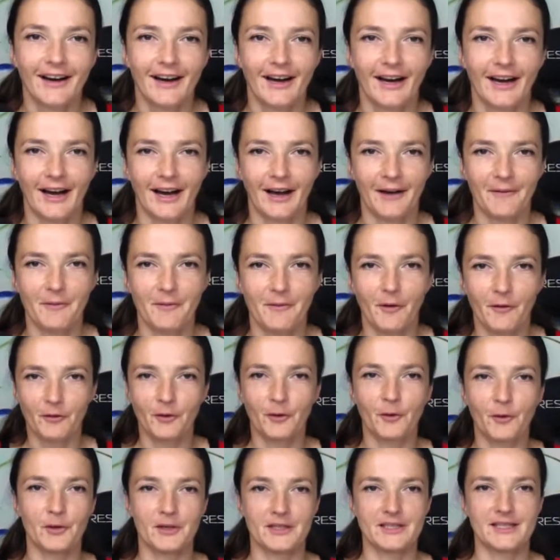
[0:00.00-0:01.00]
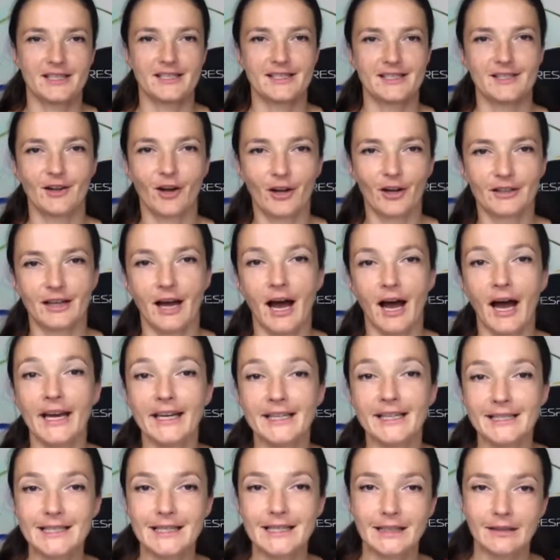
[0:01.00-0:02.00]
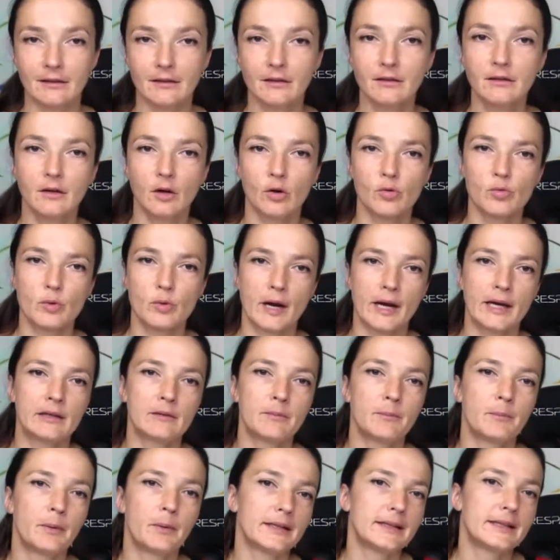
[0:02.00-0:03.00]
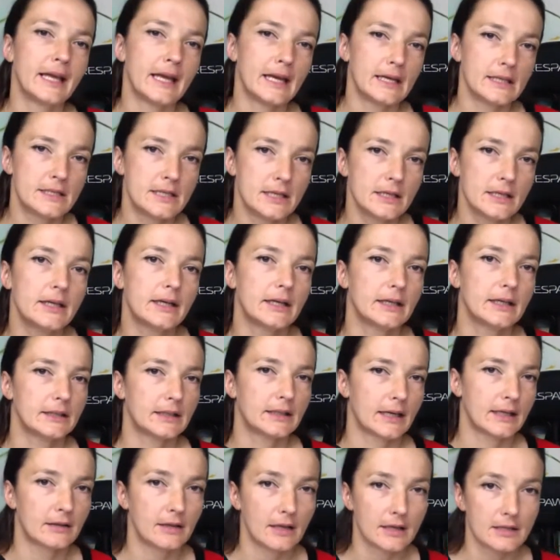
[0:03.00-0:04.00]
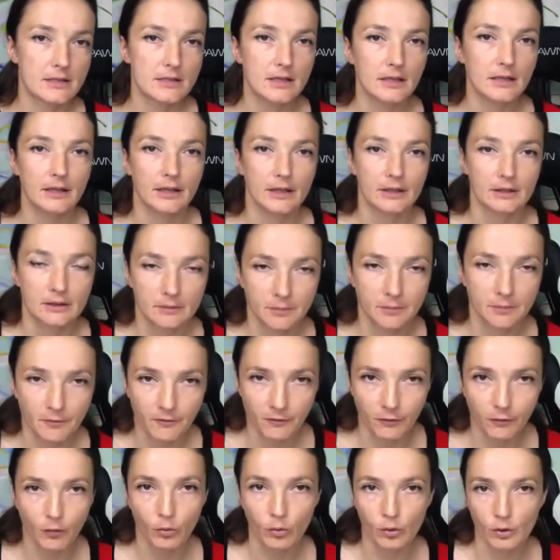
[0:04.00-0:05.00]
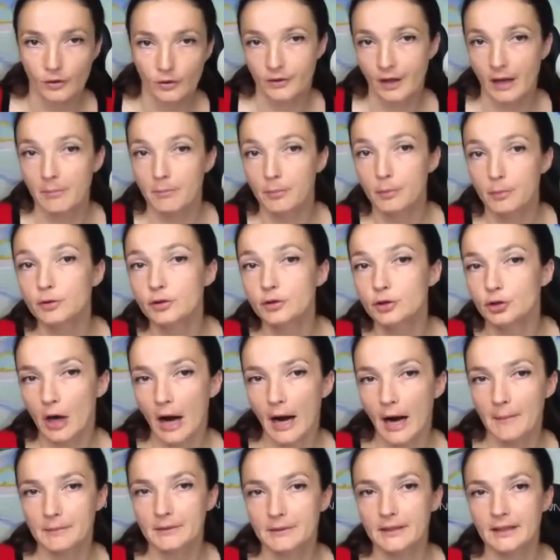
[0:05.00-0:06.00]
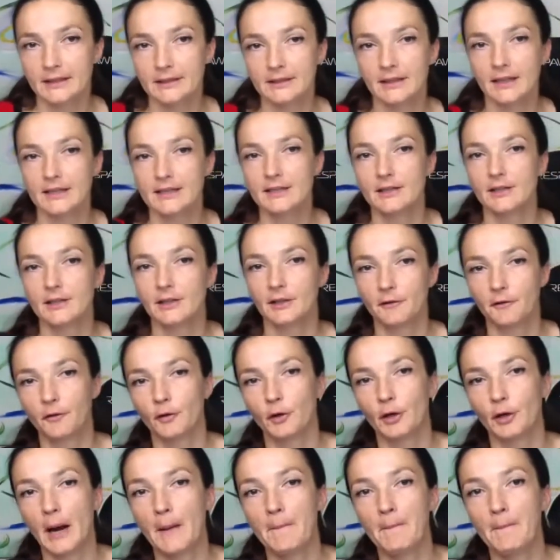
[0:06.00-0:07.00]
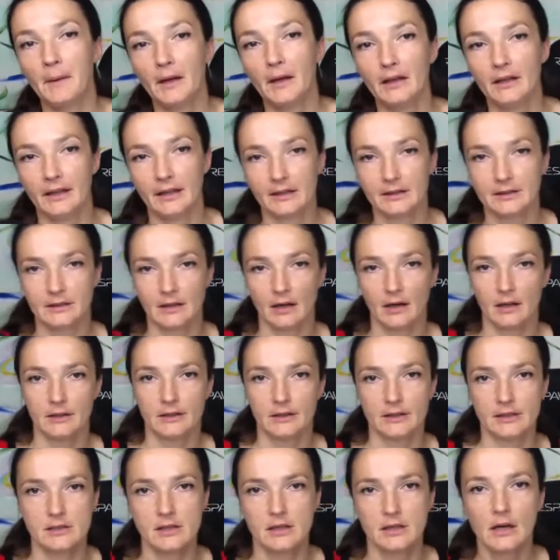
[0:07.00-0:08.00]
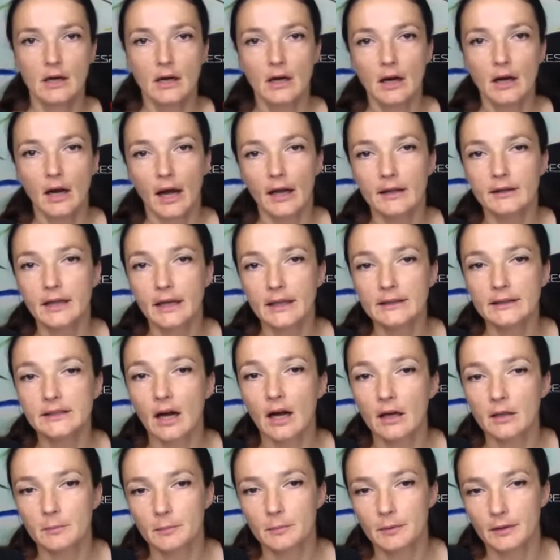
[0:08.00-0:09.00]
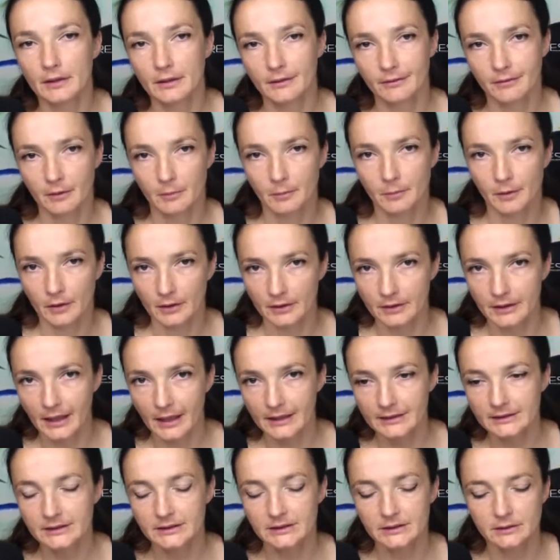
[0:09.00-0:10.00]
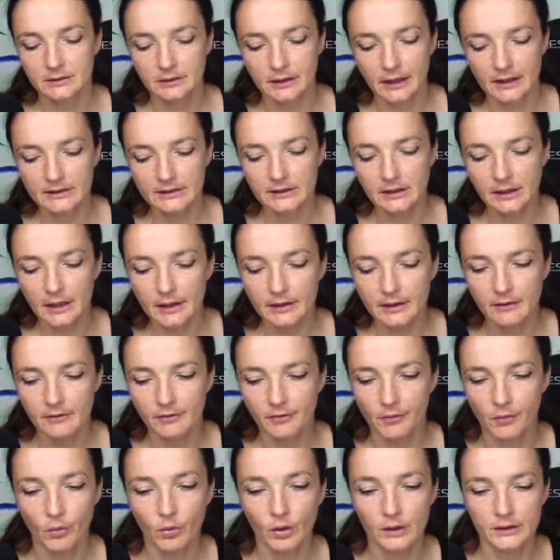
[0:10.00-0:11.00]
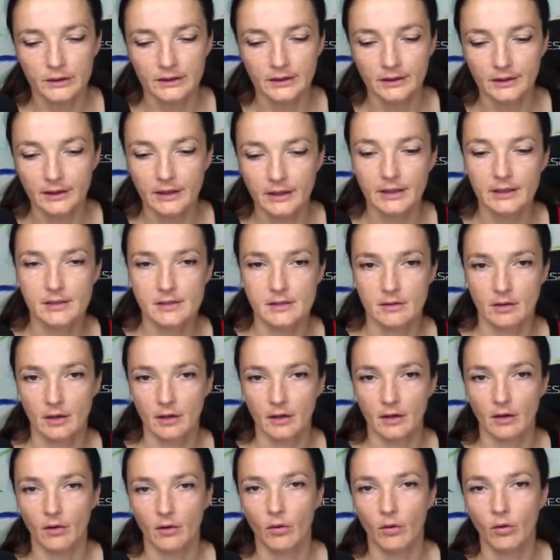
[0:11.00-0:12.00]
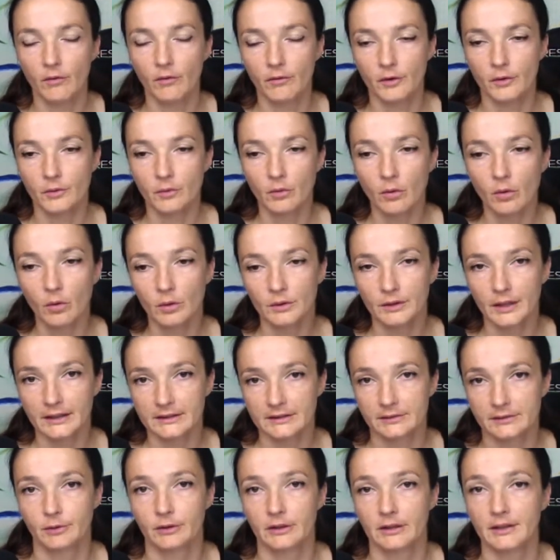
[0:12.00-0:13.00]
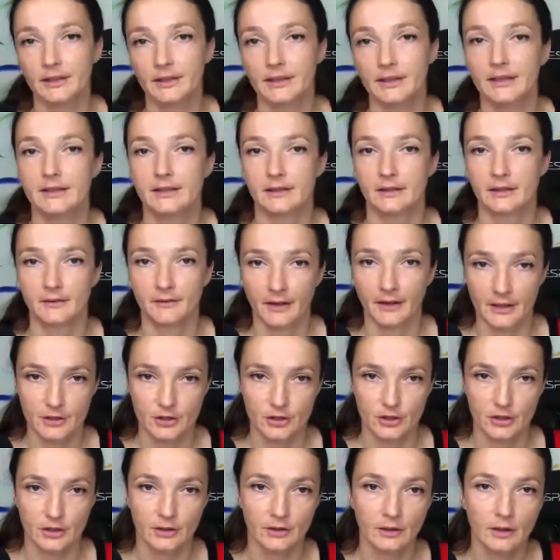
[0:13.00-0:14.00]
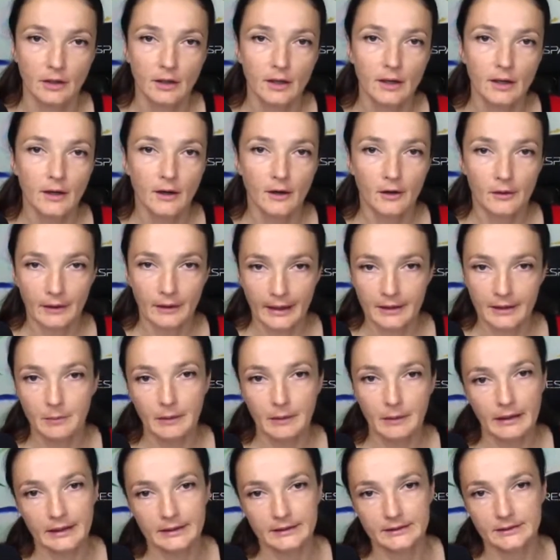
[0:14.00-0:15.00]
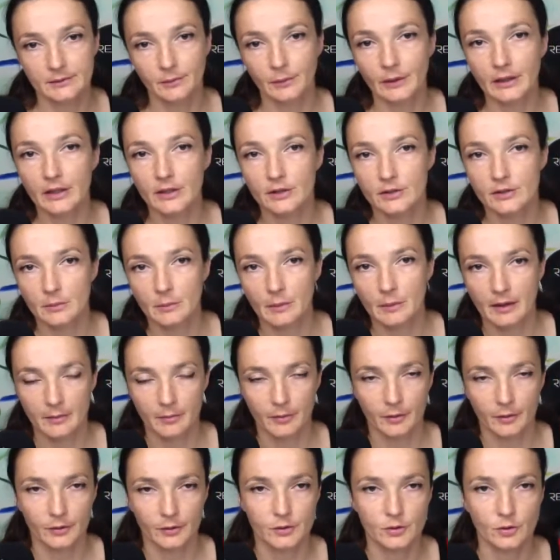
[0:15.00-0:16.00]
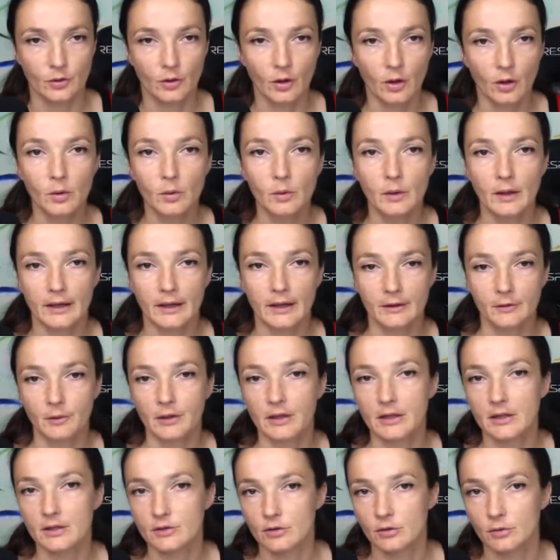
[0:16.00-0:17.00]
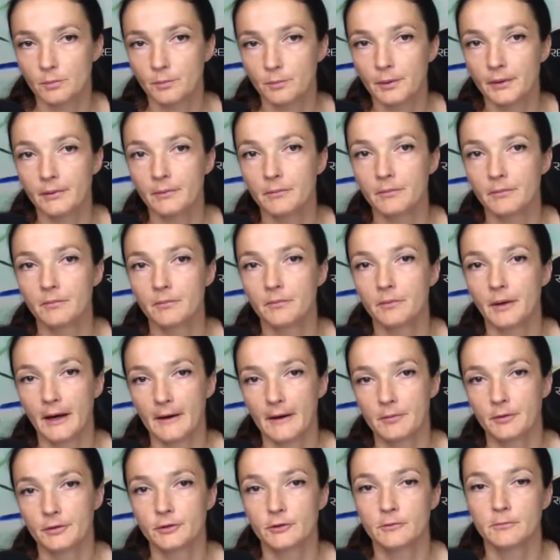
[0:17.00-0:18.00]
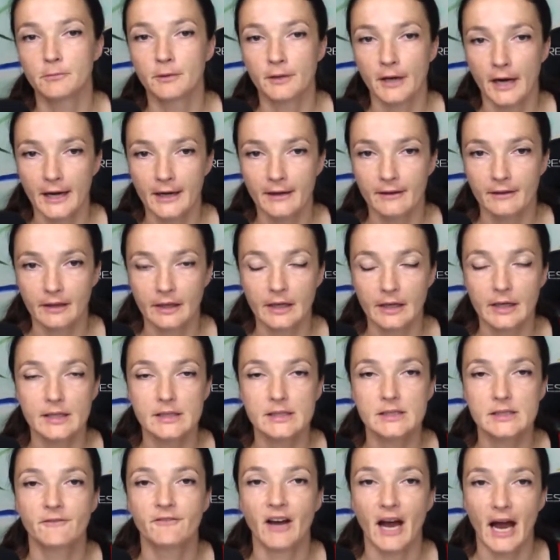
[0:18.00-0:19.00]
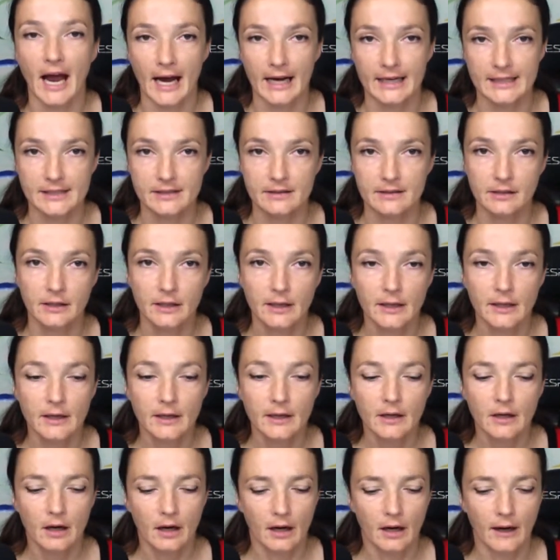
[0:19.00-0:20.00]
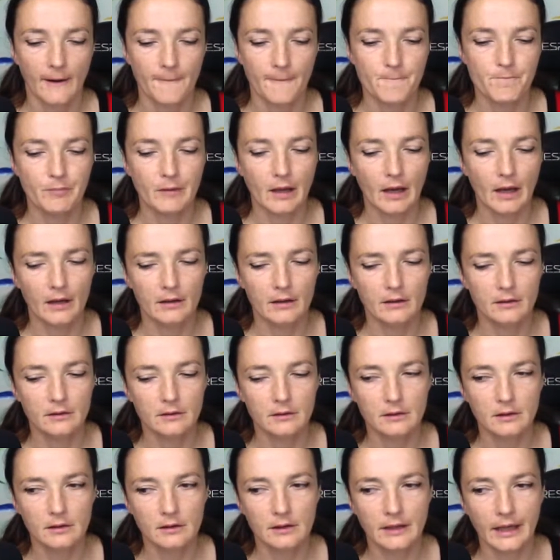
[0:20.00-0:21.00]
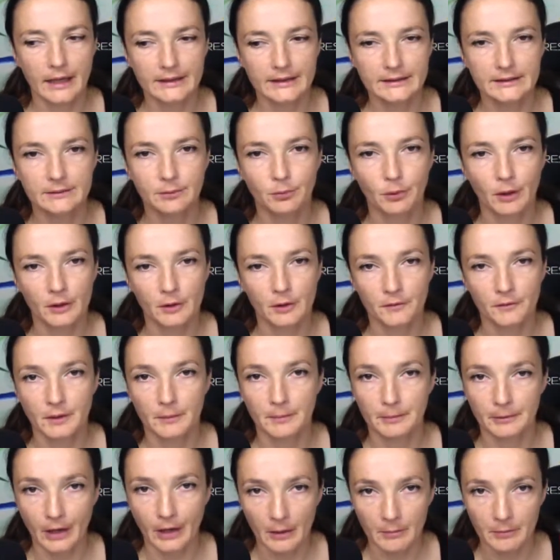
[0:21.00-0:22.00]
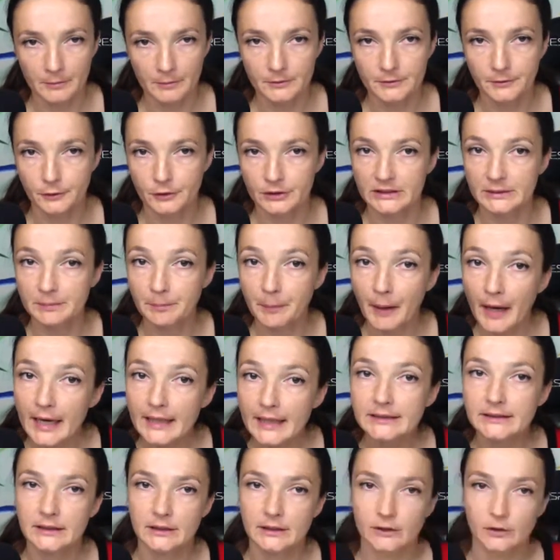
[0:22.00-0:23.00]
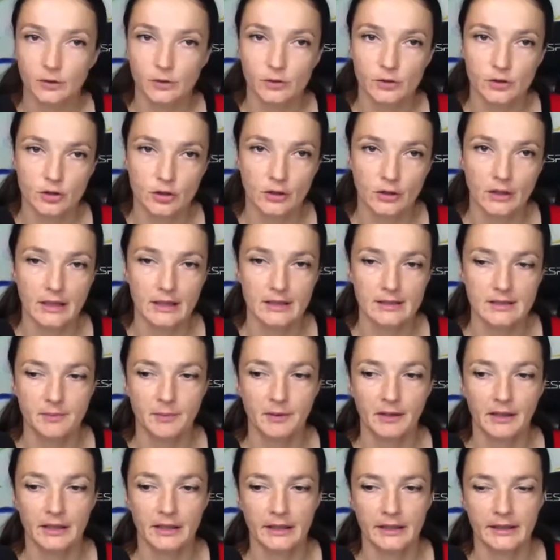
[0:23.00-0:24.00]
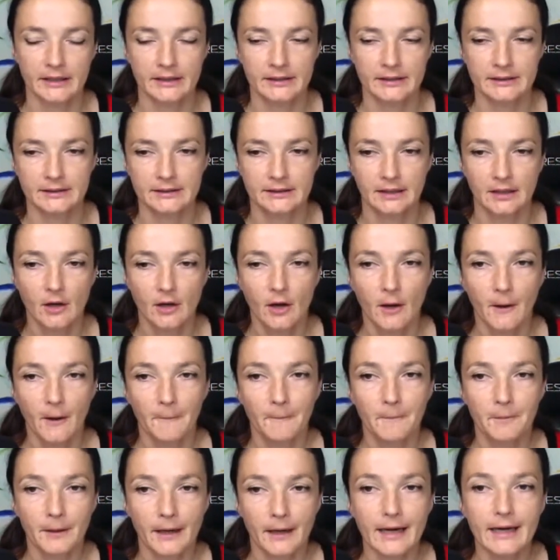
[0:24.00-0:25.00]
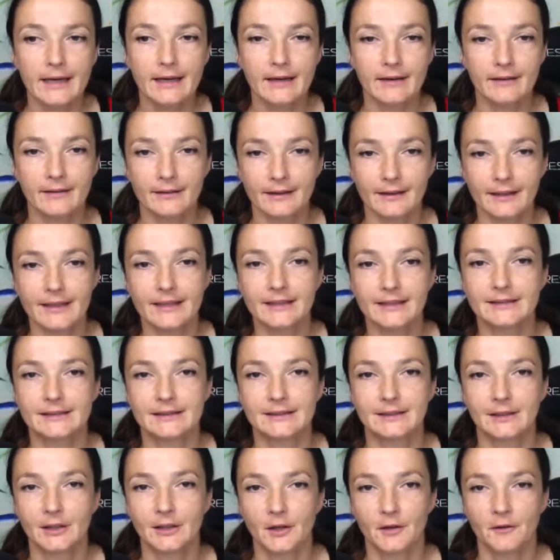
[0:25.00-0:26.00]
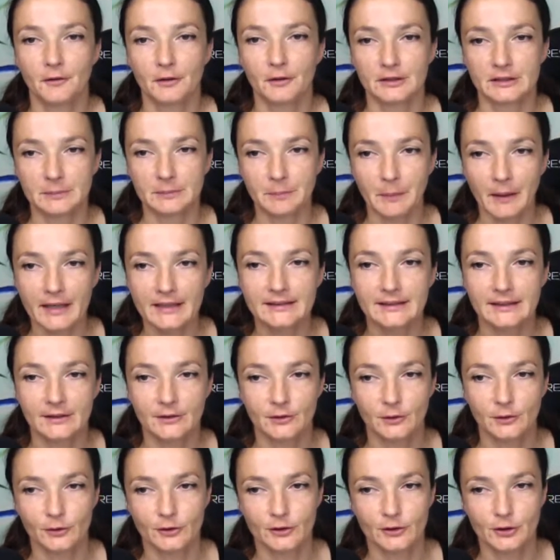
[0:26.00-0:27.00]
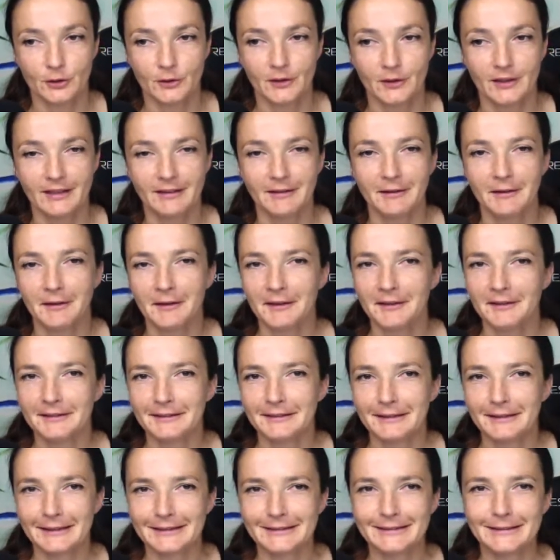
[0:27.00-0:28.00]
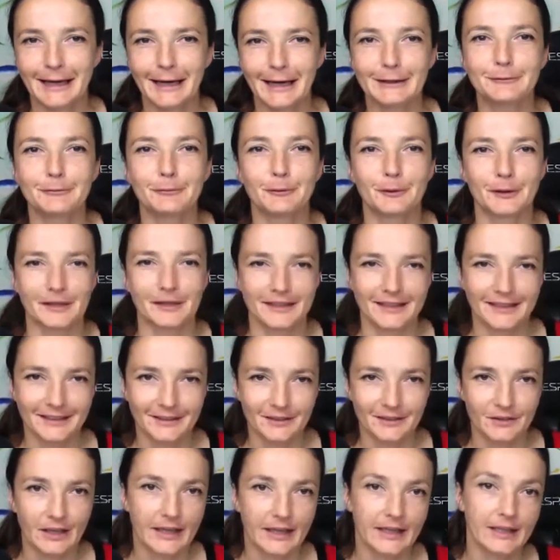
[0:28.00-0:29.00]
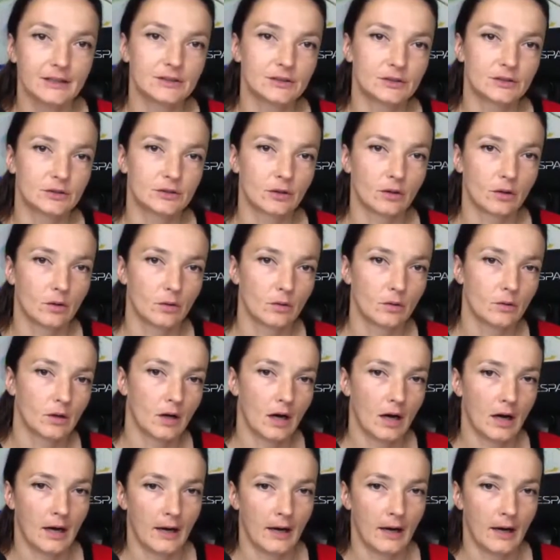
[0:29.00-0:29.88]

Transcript: of course, is not ideal, right? But they did it, and they bootstrapped, and they did it for $1 million, and that's unbelievable. That's kind of what leads overall. That's what leads innovation, right? Because we need to be able to go, and we need to be able to break things fast. And that's one of the problems for space industry, is because breaking things for space industry does not work, right? So,